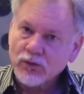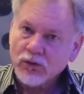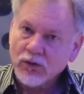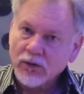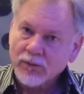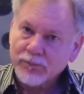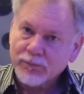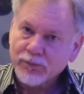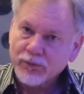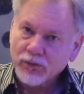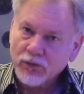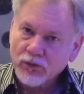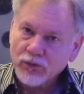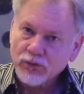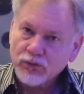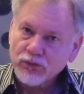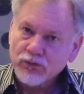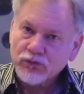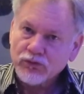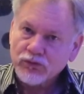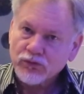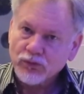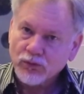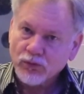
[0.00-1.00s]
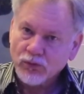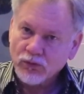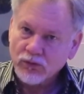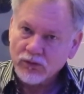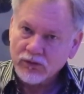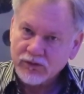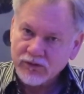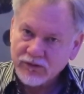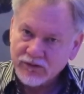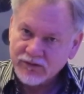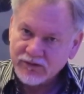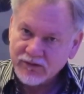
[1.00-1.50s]
who are prone
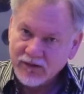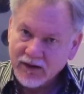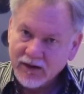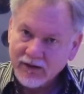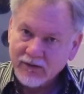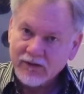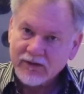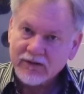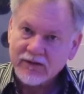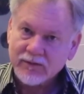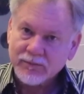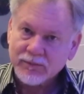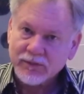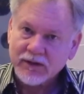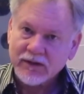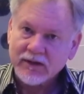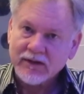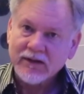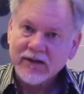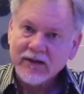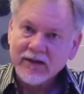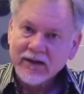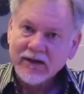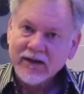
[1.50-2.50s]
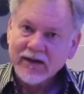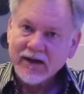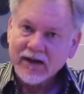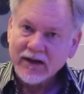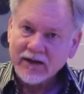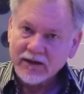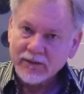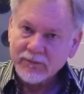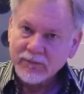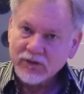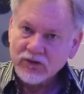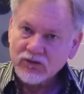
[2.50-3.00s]
toward desiring to be
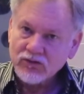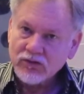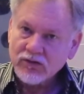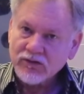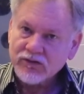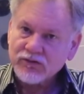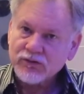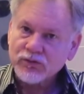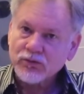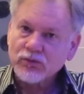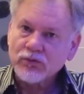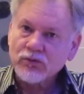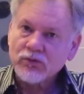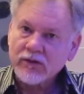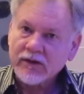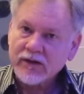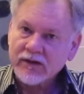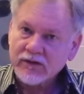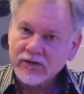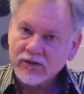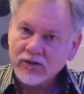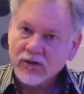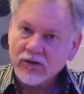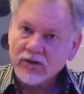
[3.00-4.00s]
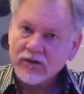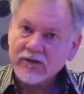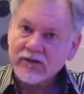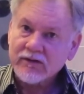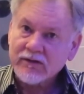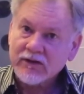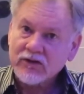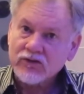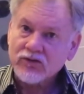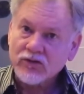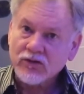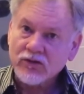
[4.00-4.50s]
elementary school, kindergarten
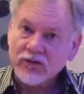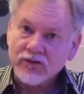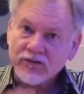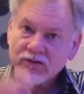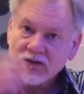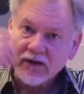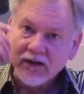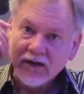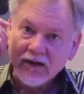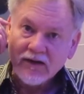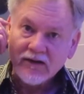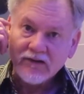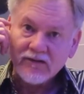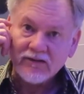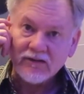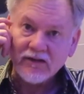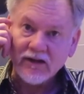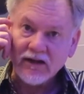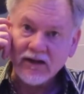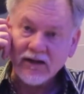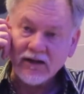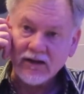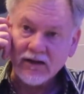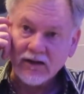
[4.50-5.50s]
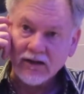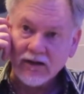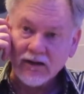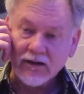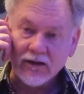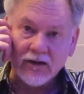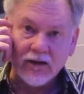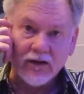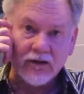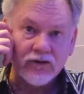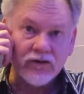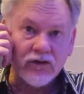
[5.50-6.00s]
teachers say
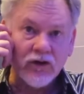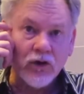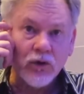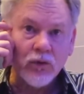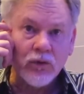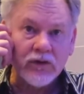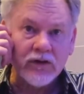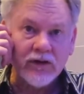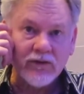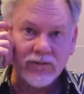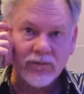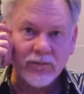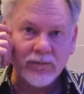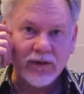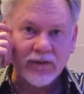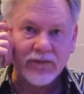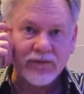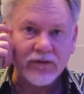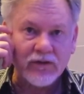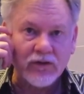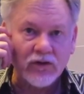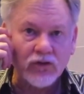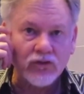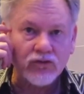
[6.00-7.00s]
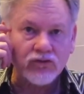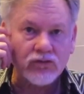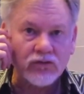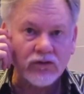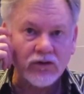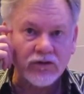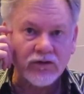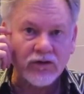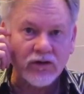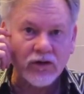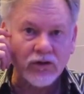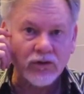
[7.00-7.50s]
know enough about the culture
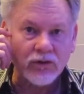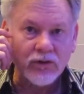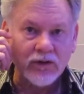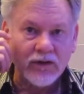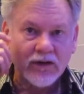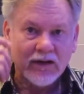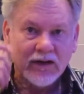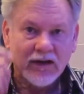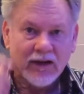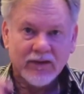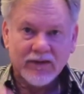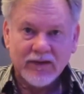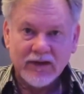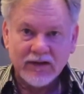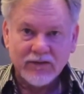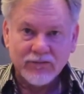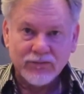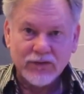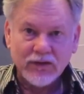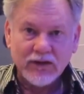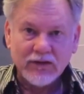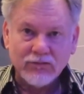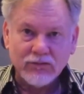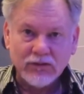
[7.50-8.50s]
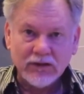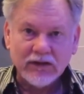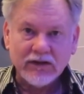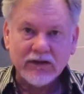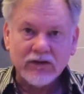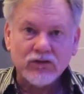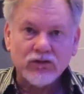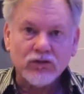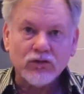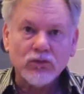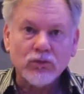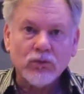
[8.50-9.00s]
to know that if they really
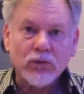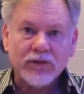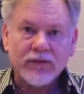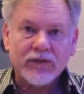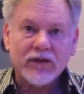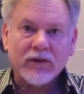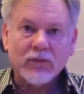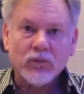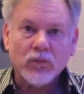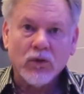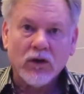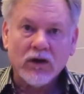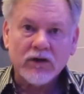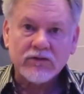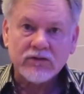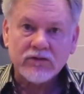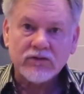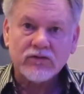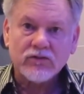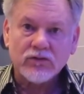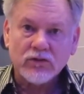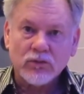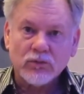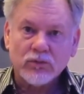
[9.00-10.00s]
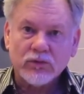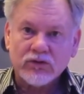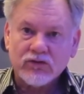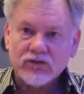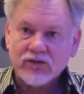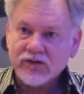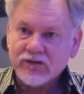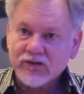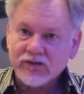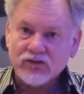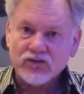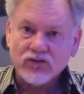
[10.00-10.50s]
do what they want to do, which
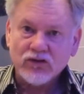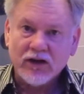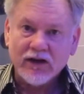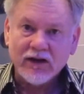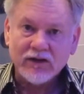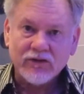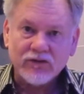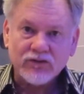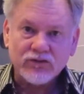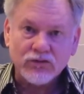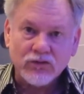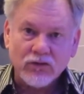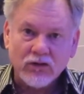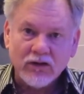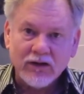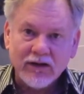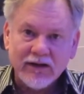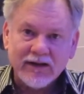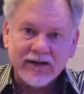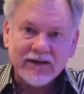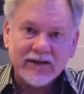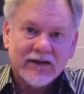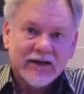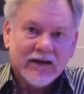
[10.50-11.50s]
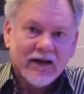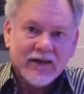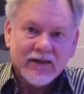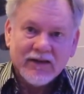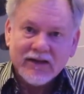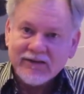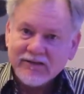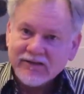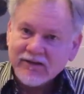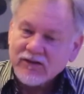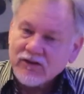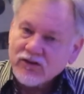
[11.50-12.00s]
is a child is crying, they
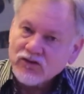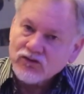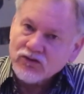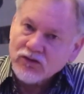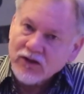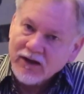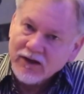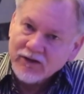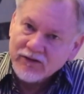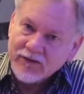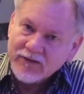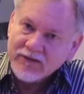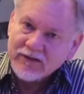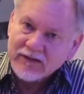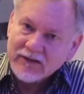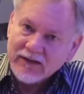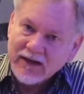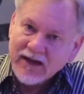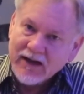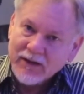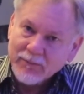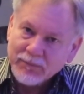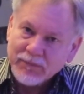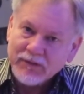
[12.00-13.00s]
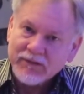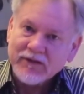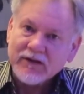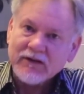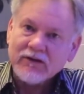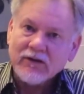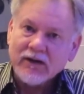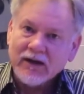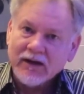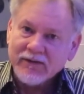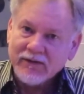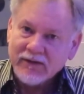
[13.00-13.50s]
sit the child in the lap and
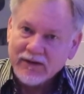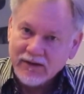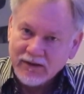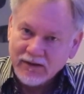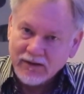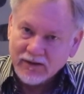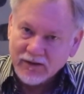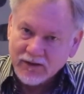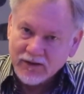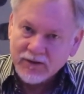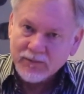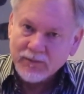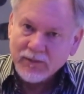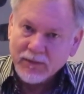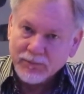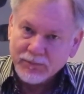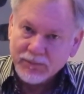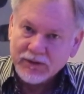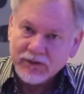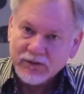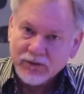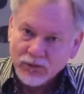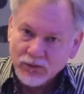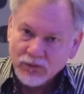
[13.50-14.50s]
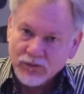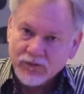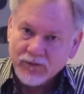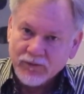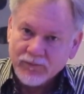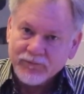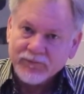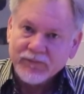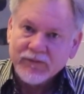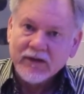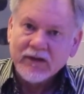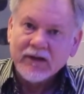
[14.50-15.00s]
they cuddle them up and hold them.